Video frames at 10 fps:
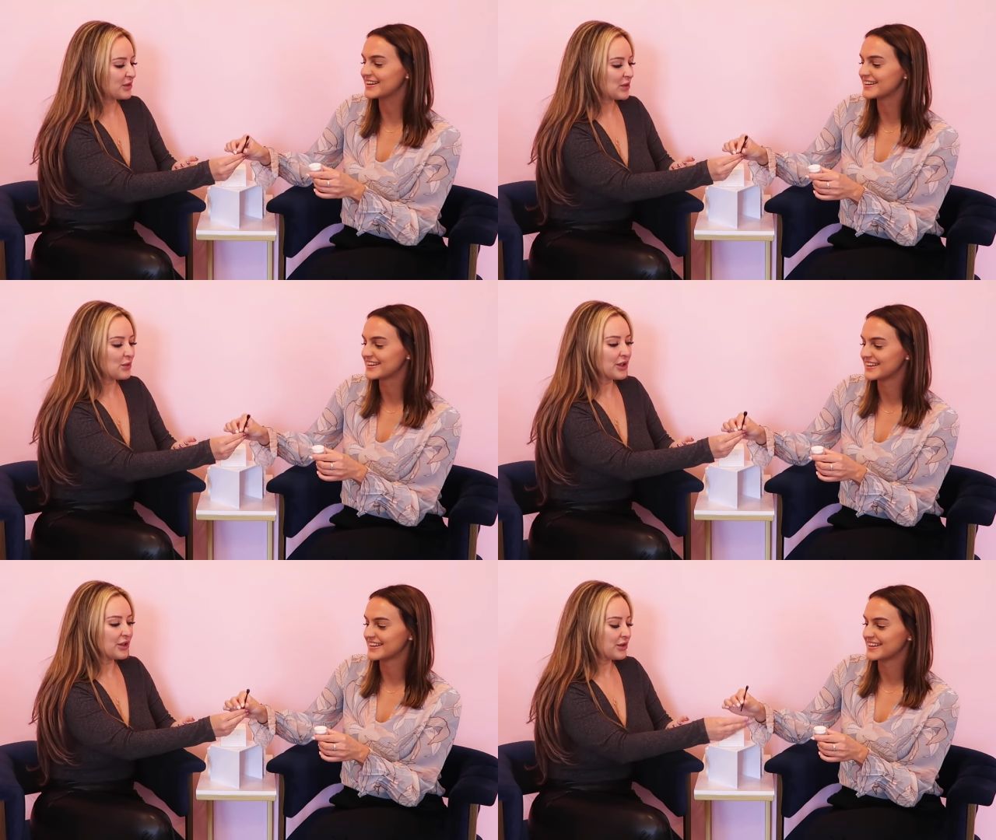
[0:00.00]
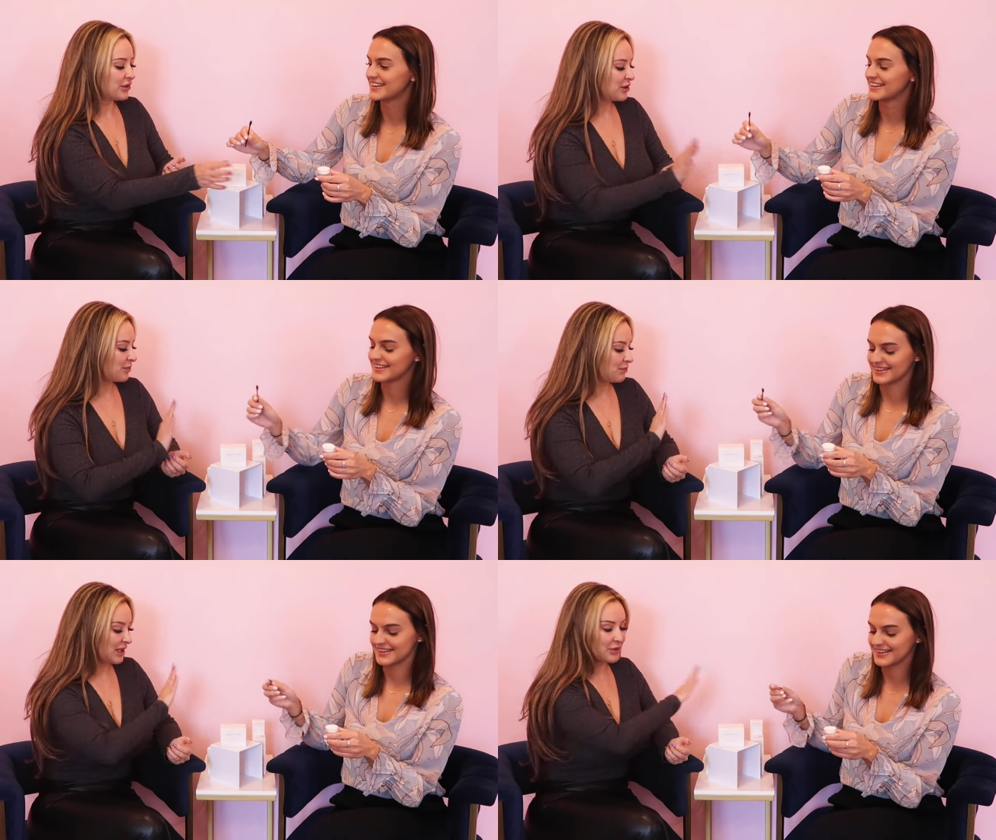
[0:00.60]
Speaker 1: Because we want you to
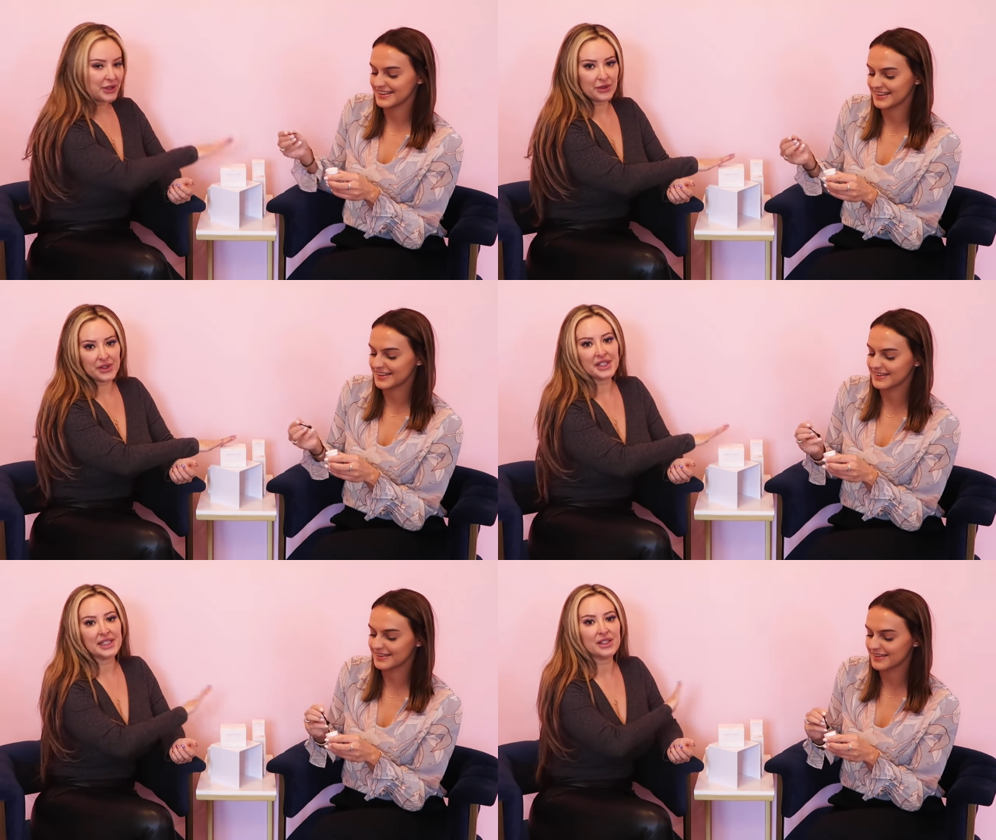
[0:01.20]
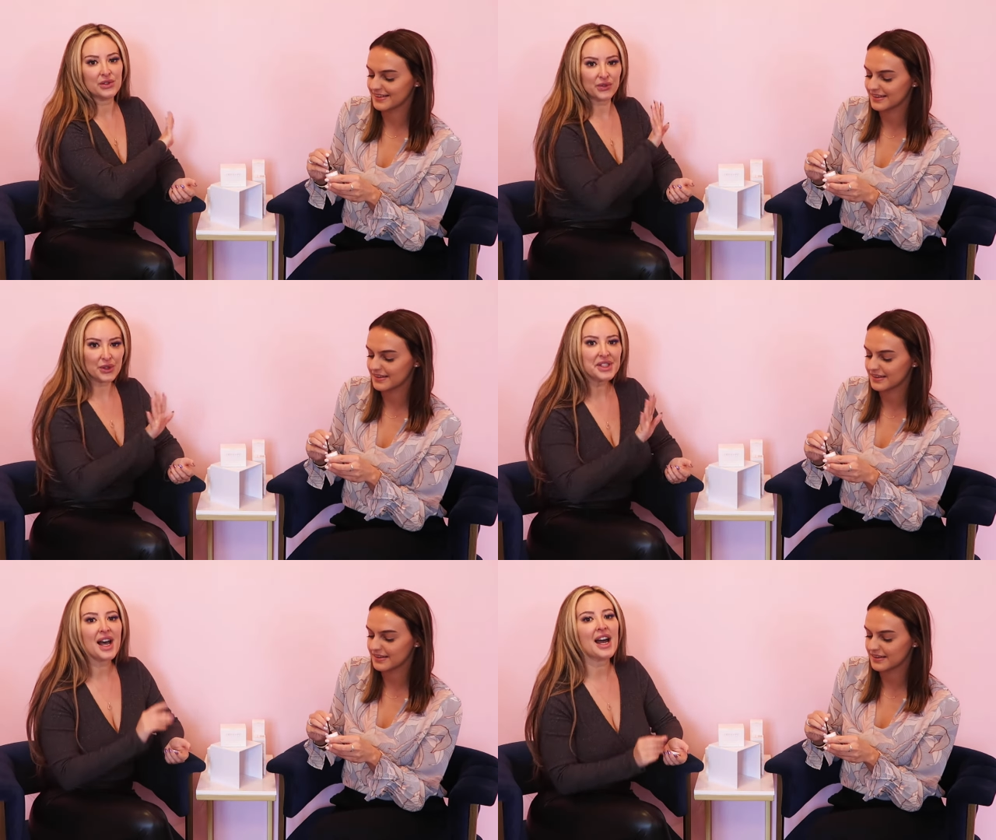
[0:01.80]
be able to use this the
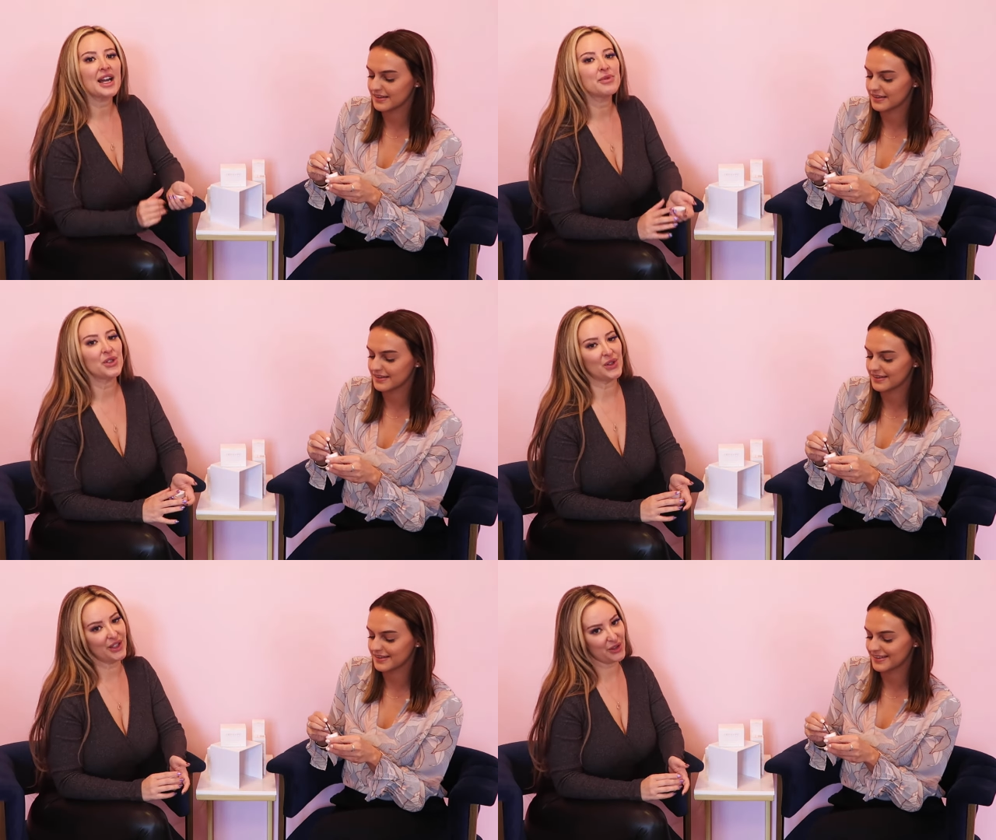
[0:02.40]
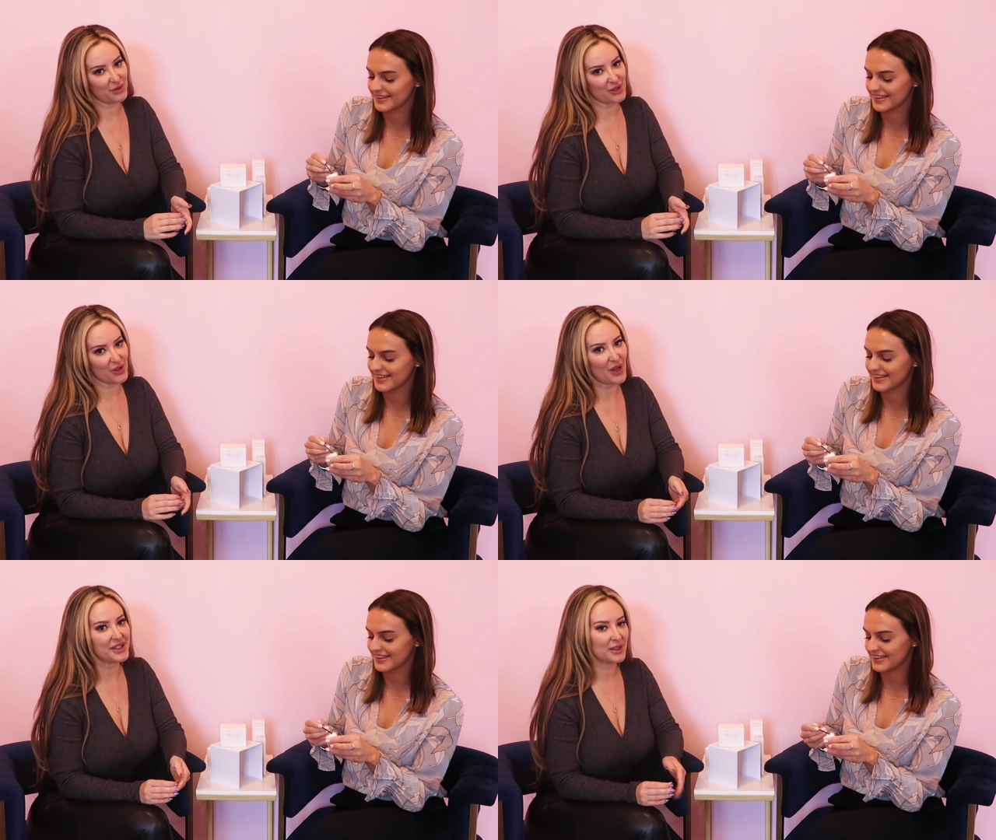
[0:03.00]
full time so you can get the
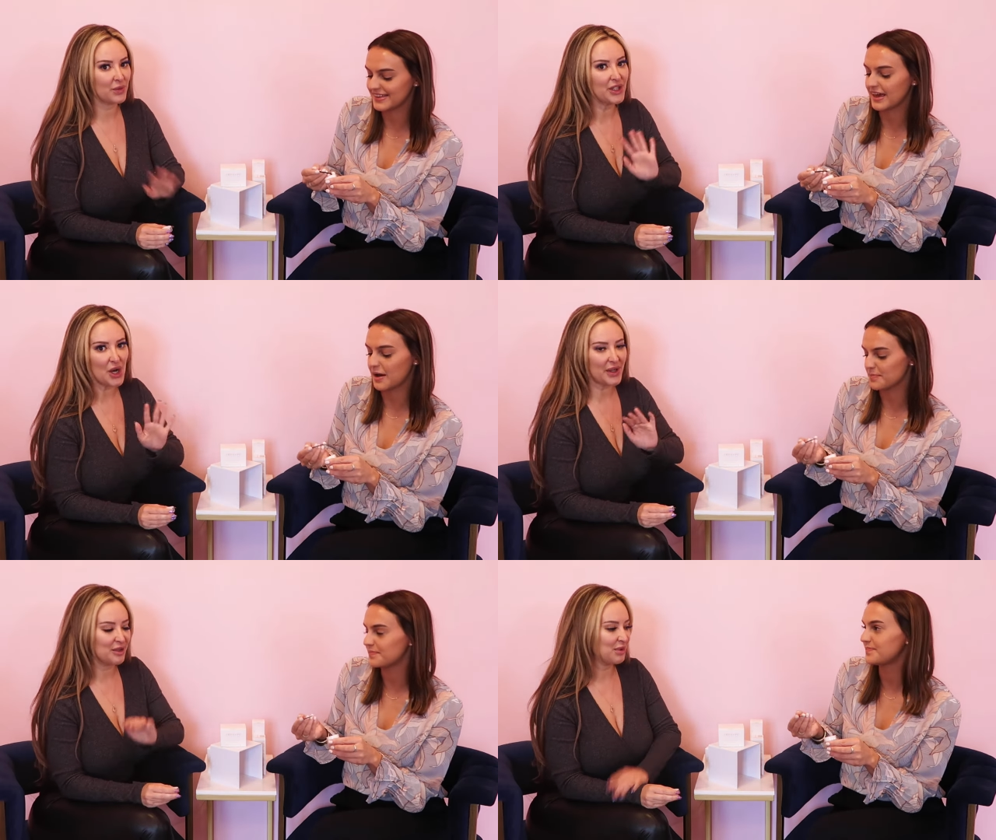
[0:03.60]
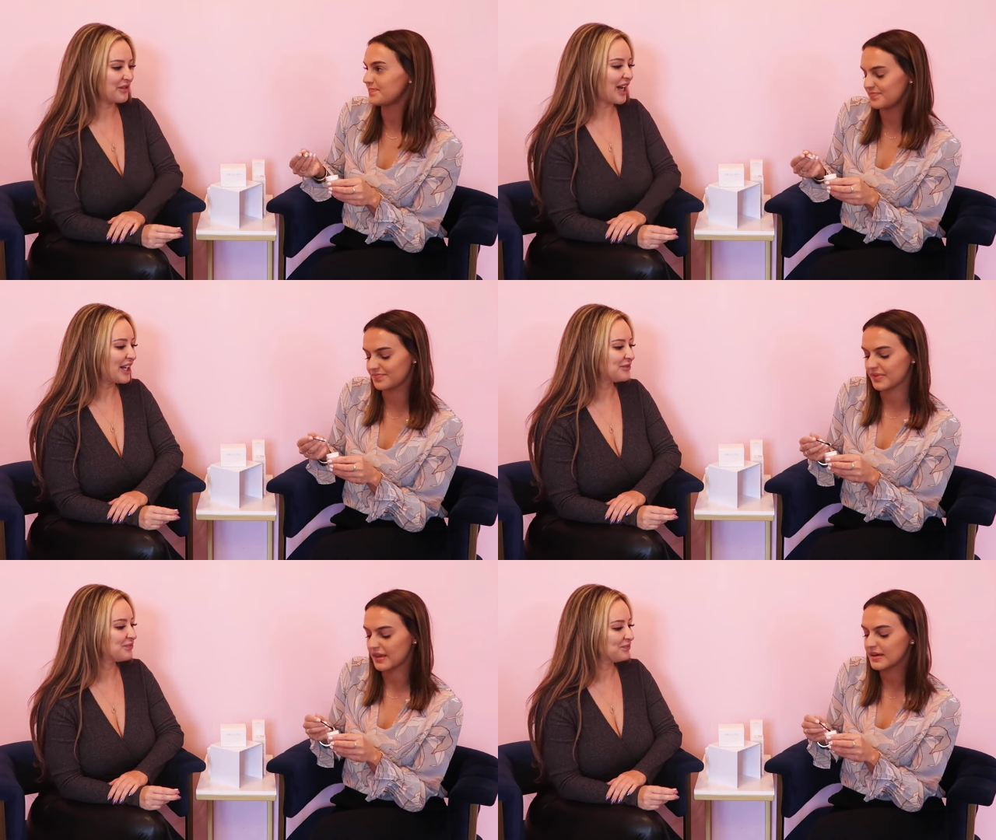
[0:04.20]
results
Speaker 2: that we know it can
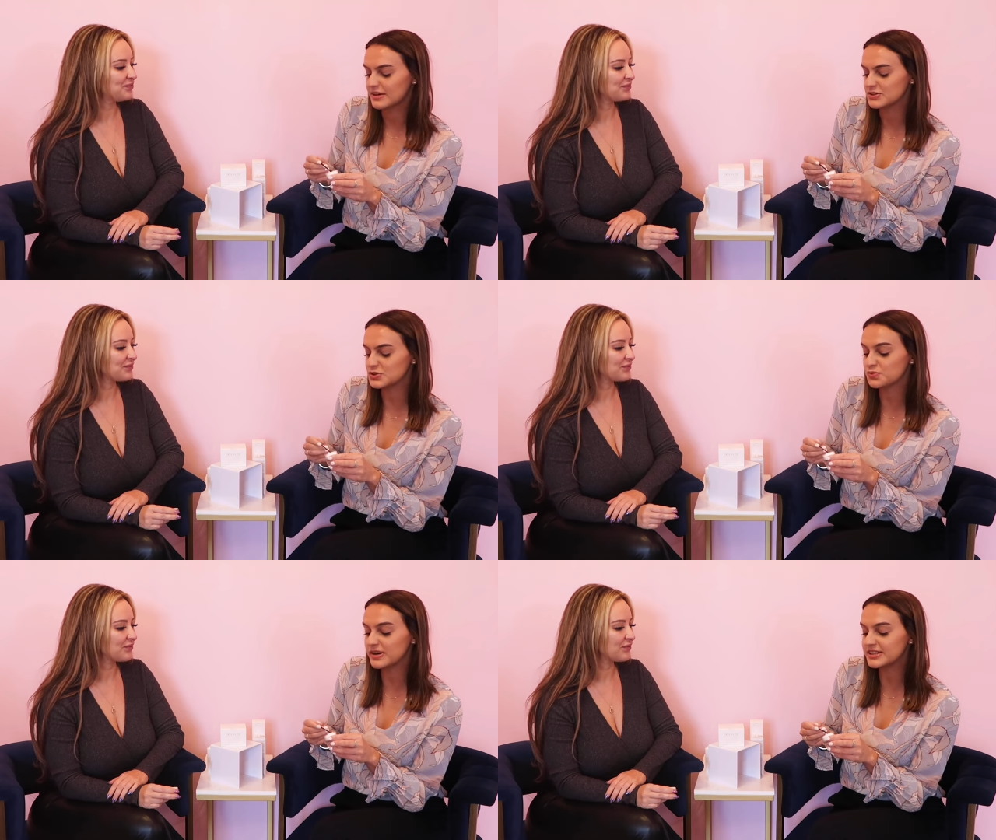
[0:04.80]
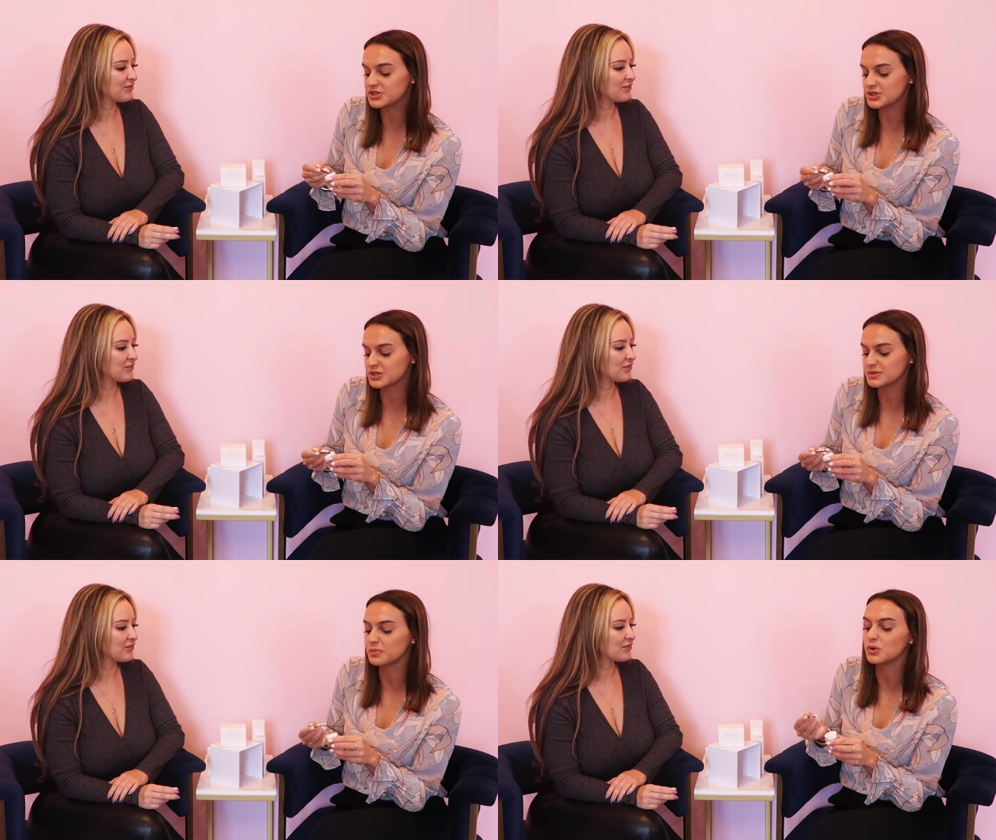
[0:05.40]
provide. So it's really just
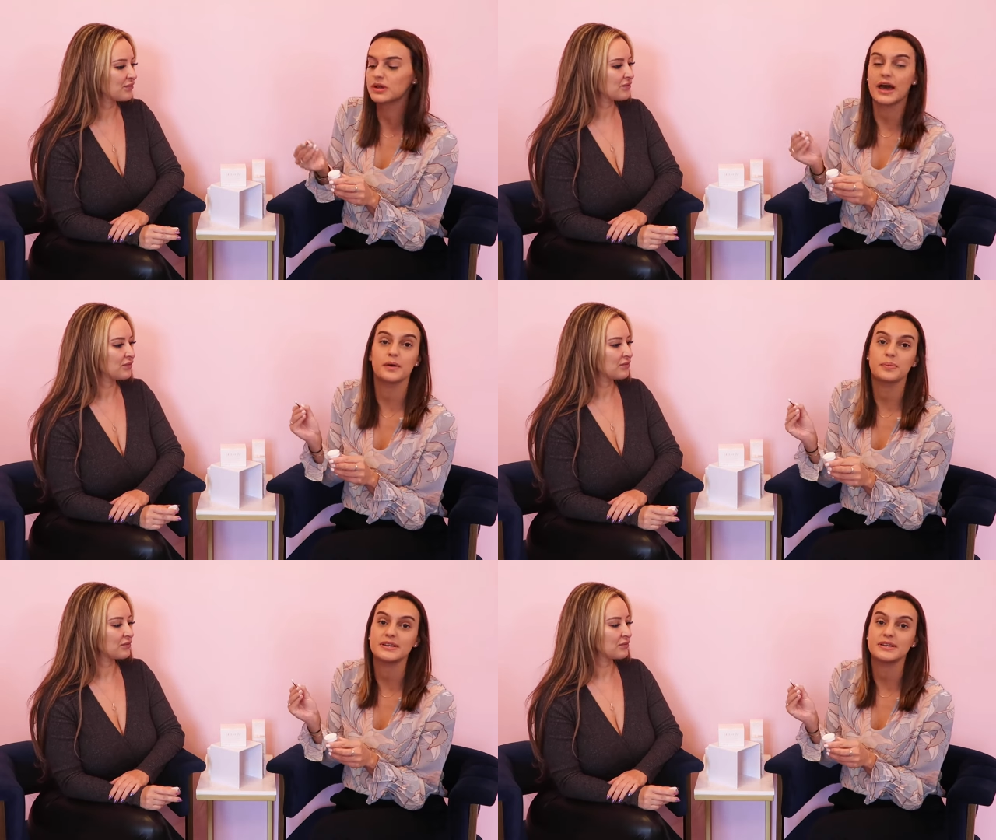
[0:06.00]
a small kind of